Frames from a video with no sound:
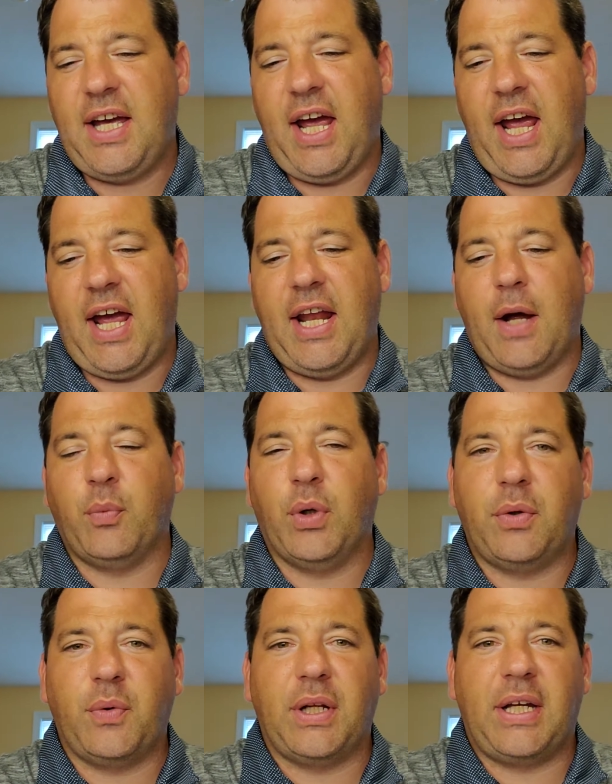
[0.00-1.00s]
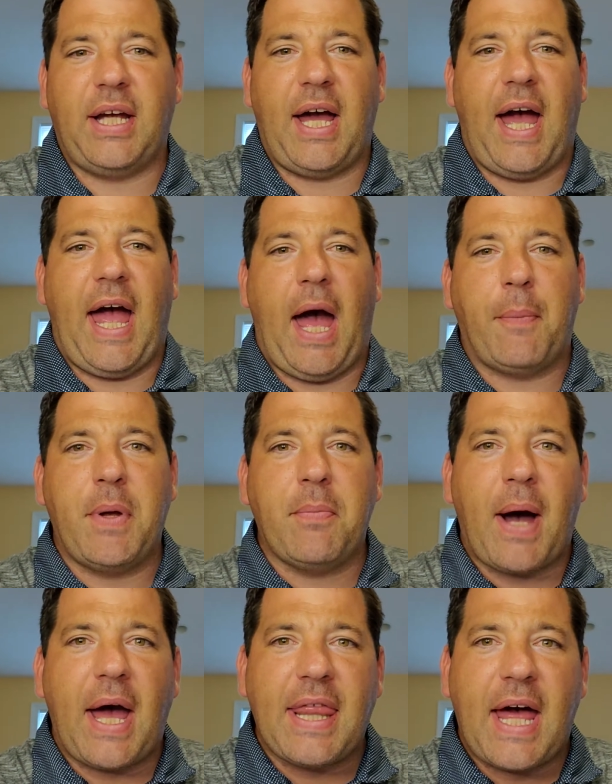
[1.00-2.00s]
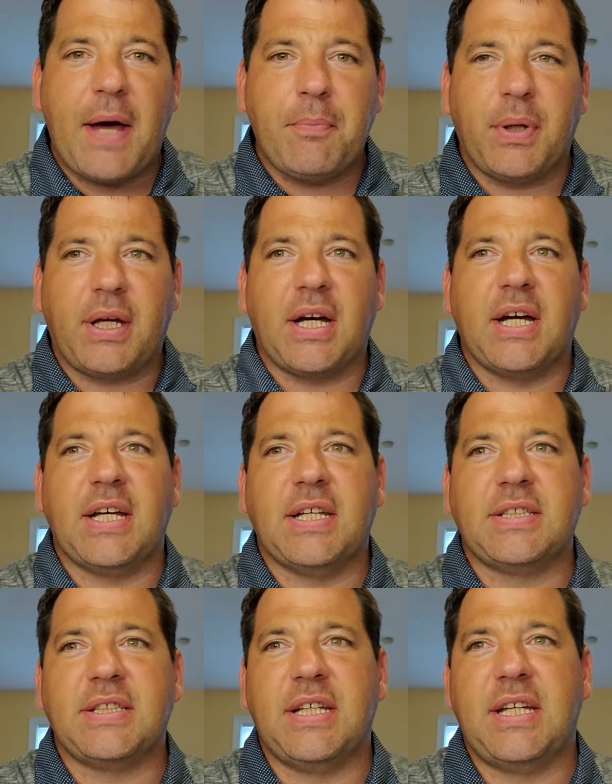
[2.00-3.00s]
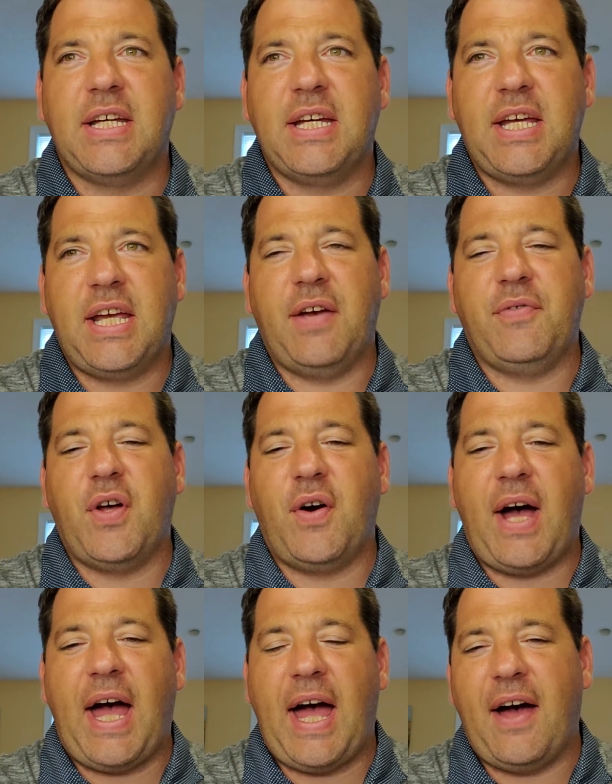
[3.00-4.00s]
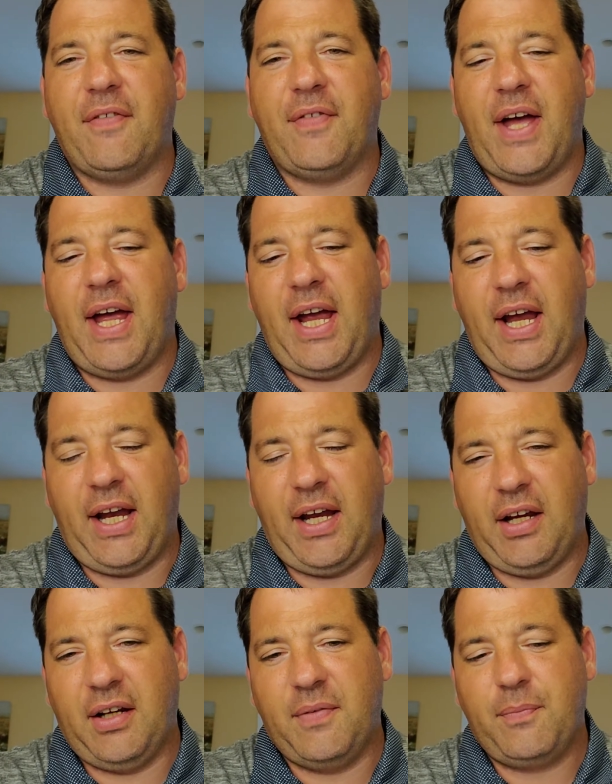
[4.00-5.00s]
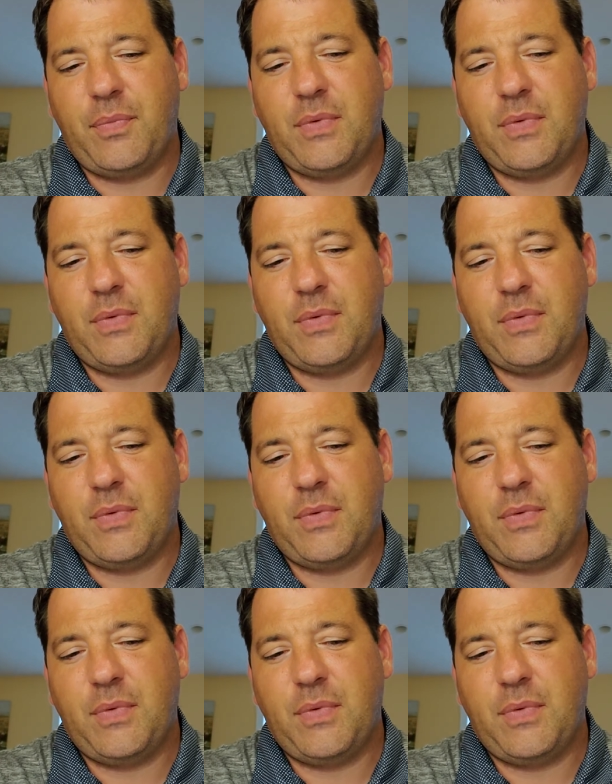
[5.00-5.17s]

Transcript: And I'm really, really happy by that, because even though I have a